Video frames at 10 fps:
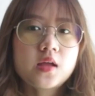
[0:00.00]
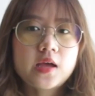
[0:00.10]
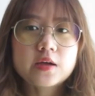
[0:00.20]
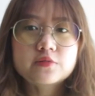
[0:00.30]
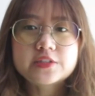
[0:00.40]

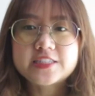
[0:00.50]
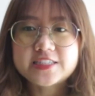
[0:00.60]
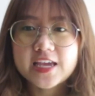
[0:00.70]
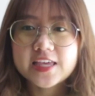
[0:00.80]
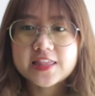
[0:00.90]
I would
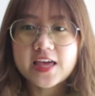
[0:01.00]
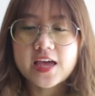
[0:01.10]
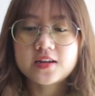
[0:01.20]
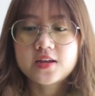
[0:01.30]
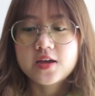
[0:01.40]
say
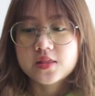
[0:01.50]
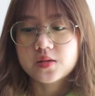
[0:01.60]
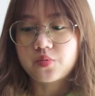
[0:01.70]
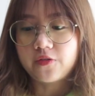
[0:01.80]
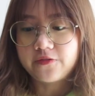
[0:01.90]
that
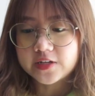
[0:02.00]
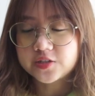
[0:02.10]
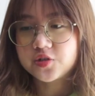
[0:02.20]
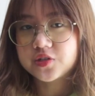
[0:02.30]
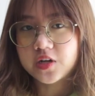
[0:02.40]
the
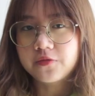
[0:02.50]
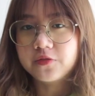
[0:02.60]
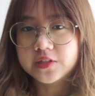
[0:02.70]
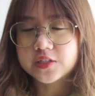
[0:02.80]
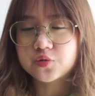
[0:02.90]
professor's
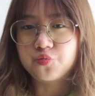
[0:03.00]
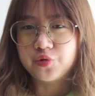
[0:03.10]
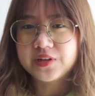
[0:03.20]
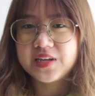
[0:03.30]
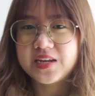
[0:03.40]
helpfulness
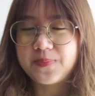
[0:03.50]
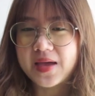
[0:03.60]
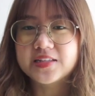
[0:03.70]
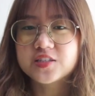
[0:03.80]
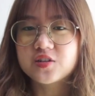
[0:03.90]
really
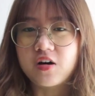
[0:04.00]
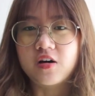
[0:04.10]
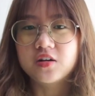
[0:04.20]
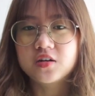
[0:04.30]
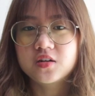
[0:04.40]
depends
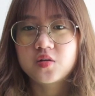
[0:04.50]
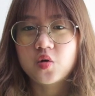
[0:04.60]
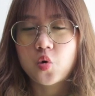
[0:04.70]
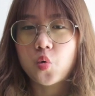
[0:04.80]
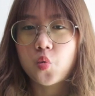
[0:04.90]
on
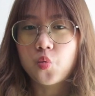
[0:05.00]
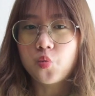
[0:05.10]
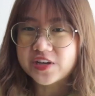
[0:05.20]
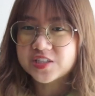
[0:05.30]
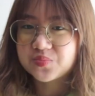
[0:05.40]

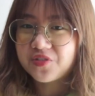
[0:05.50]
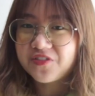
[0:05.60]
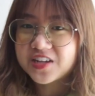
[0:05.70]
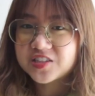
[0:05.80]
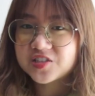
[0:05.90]
which
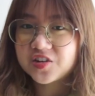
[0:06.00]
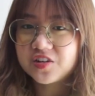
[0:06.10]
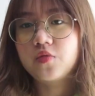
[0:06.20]
professor.